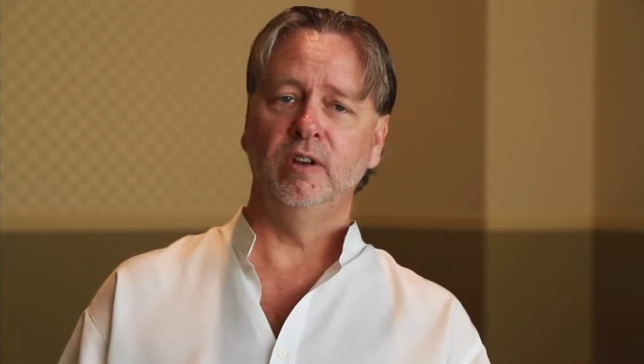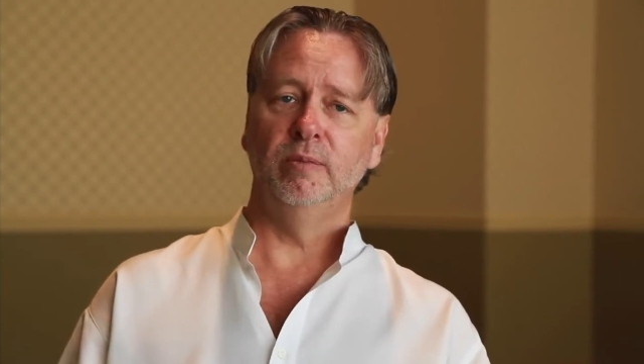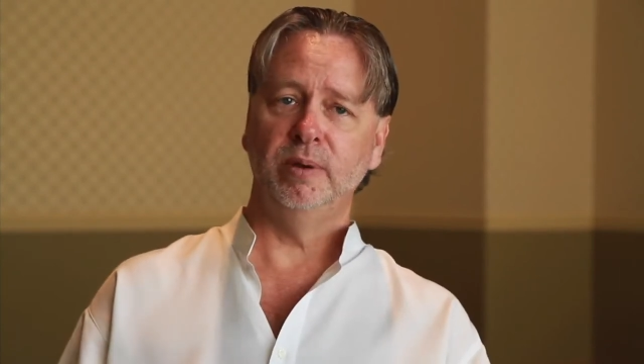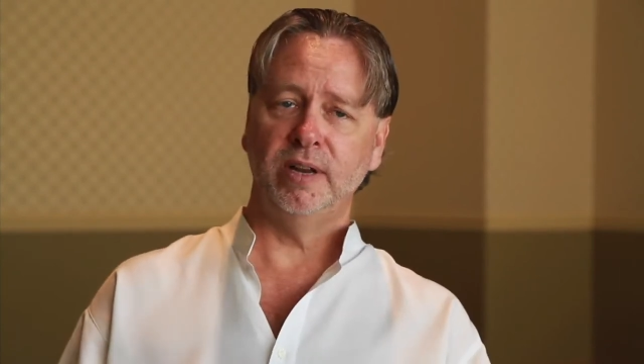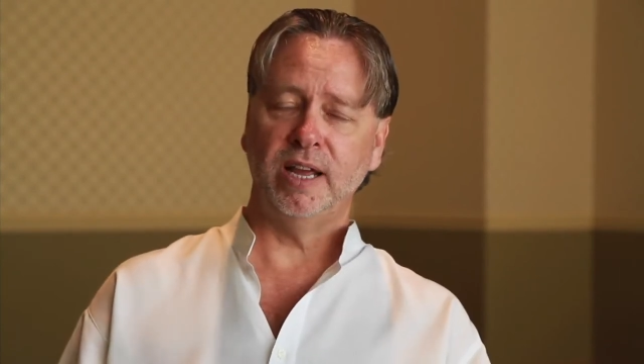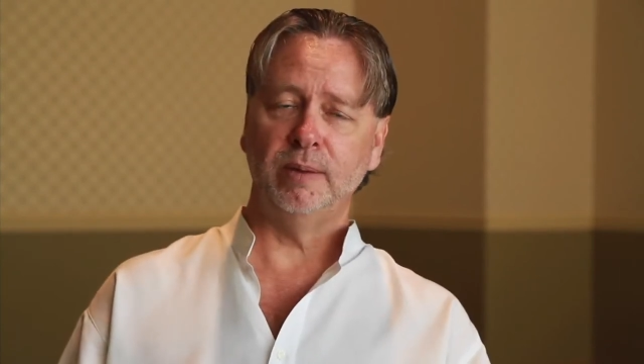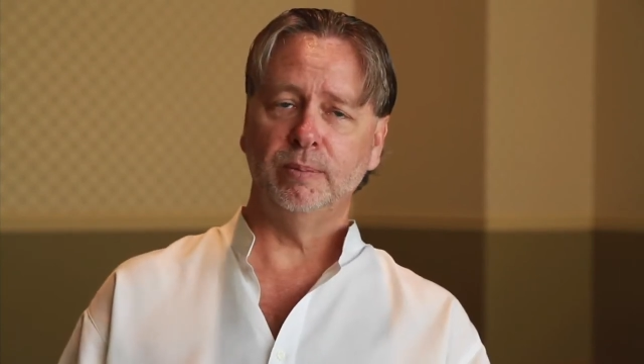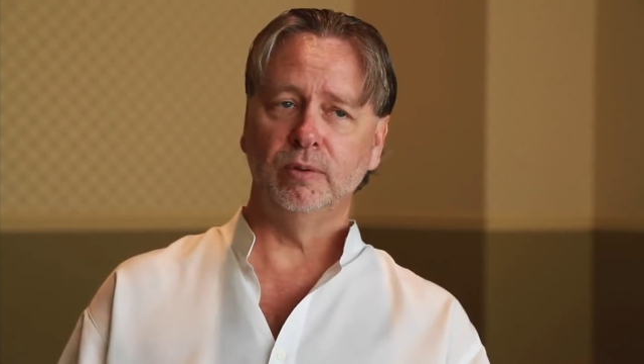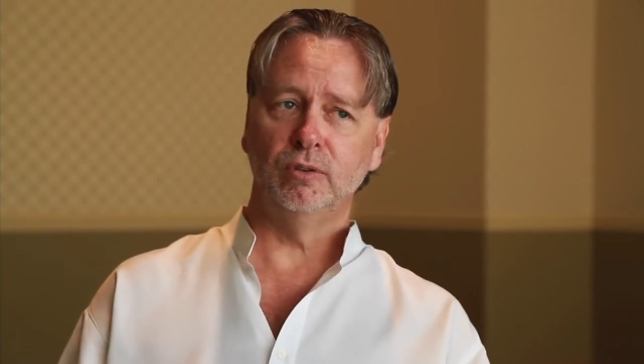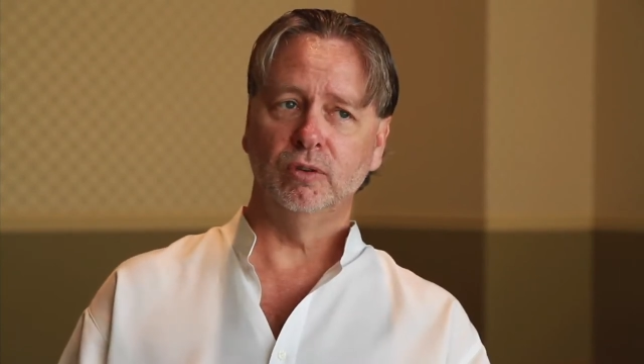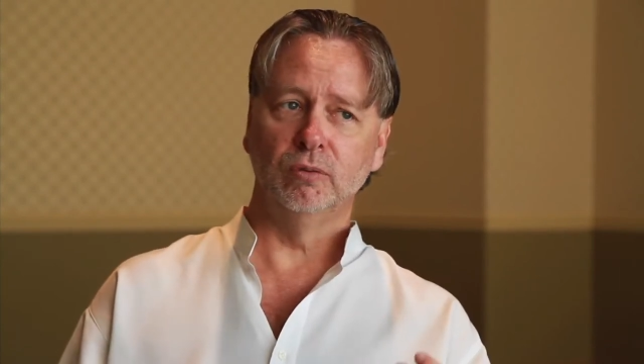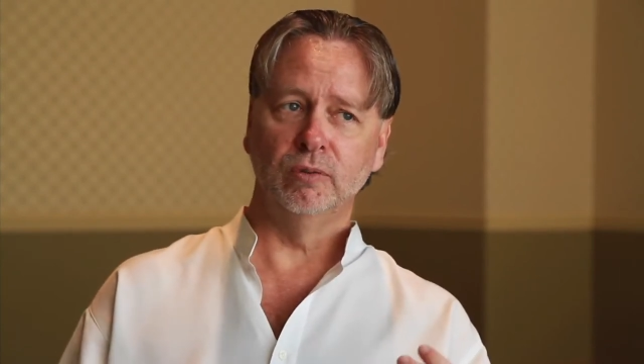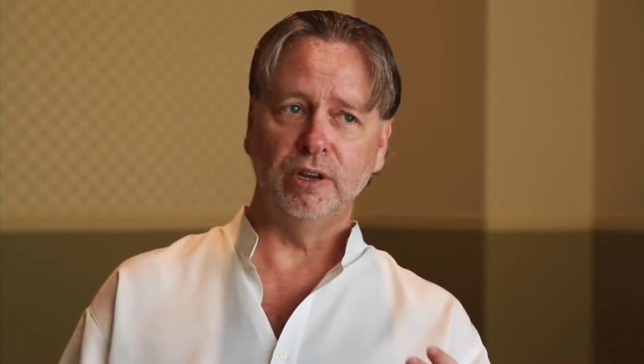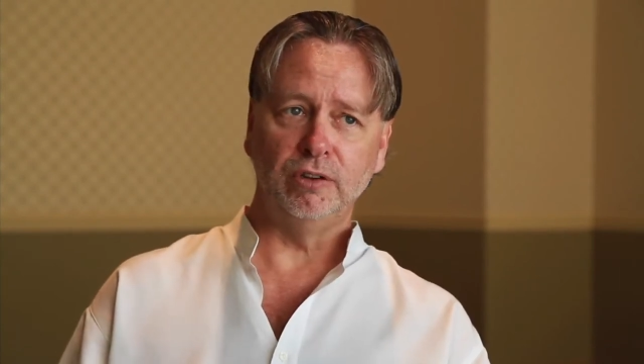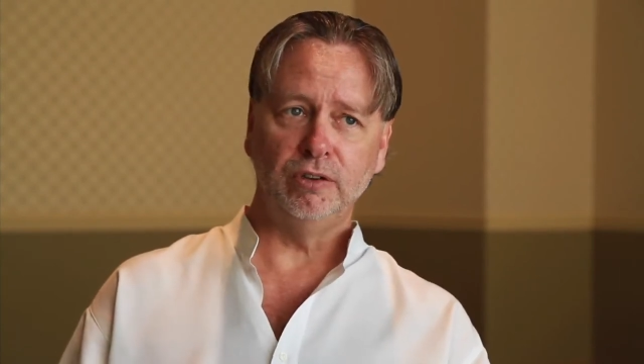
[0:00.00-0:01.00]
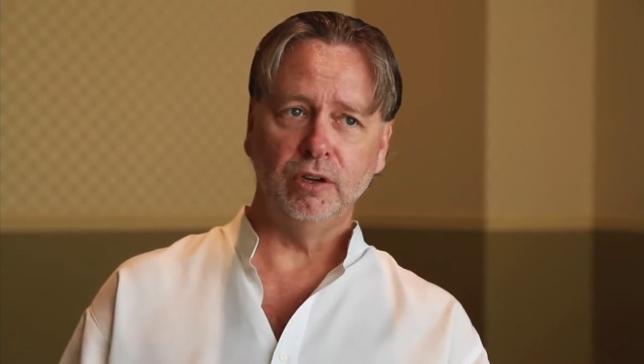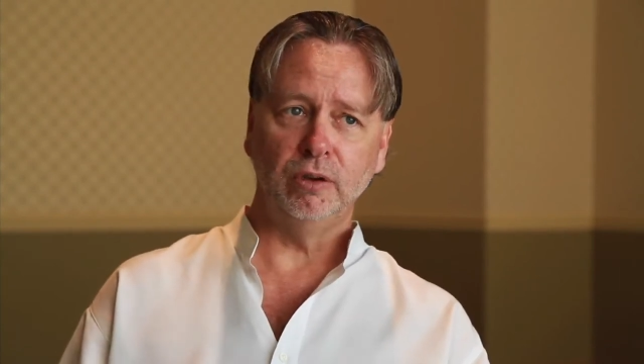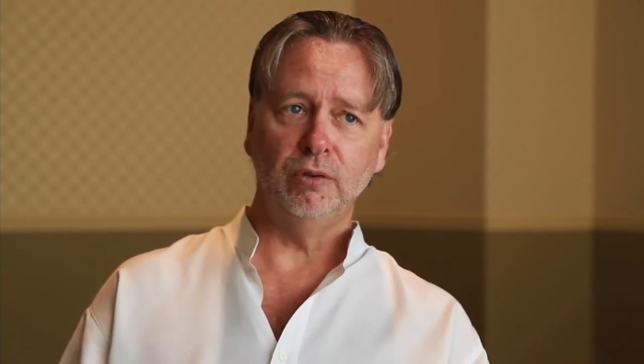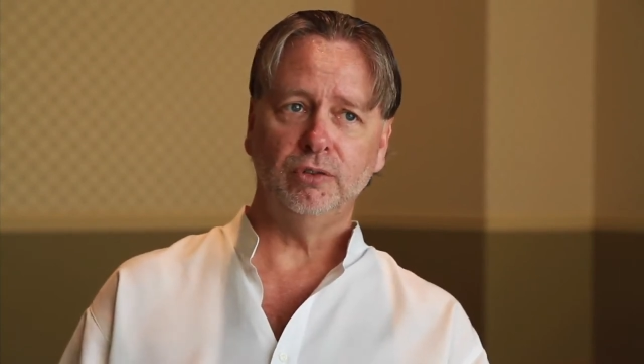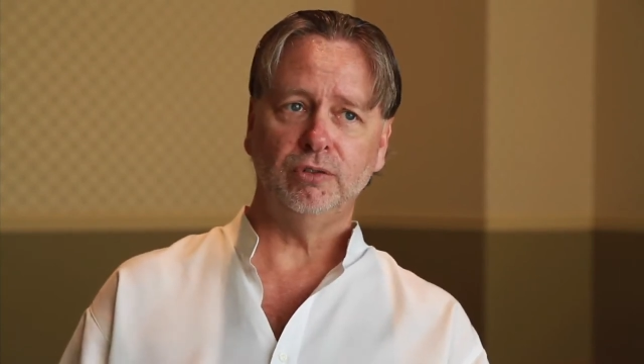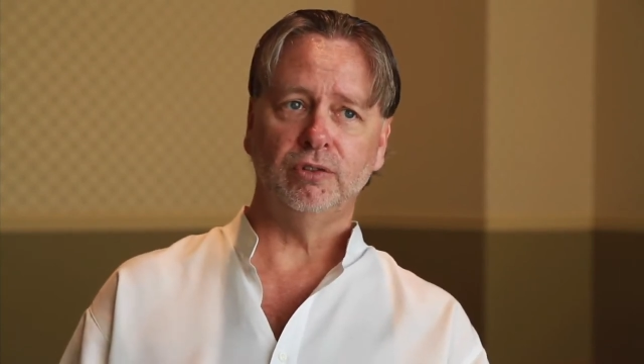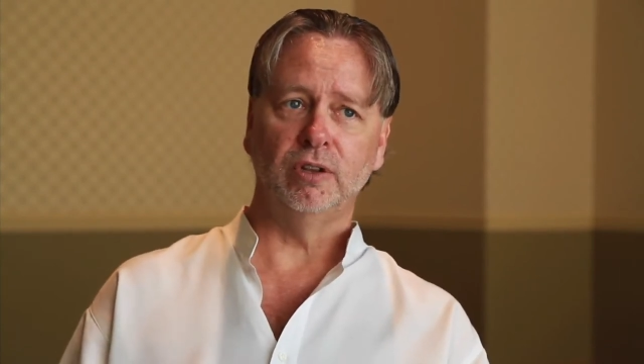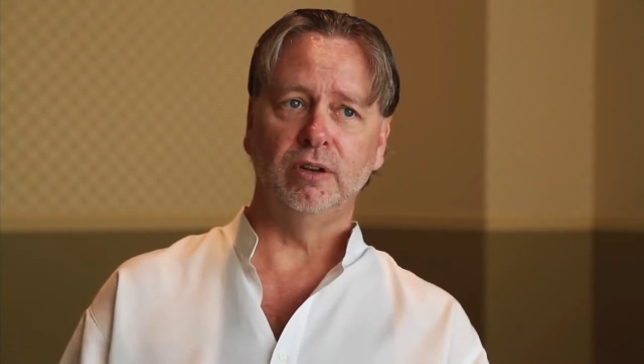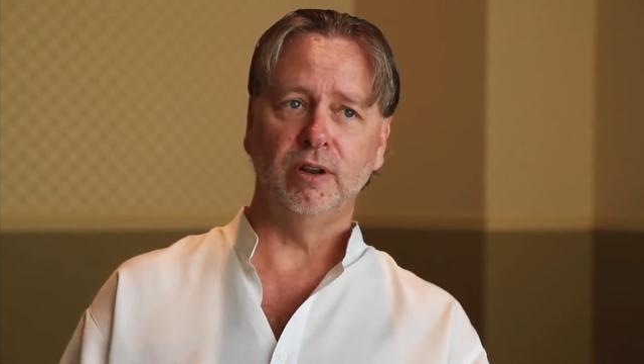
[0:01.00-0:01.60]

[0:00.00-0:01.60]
have been able to reduce the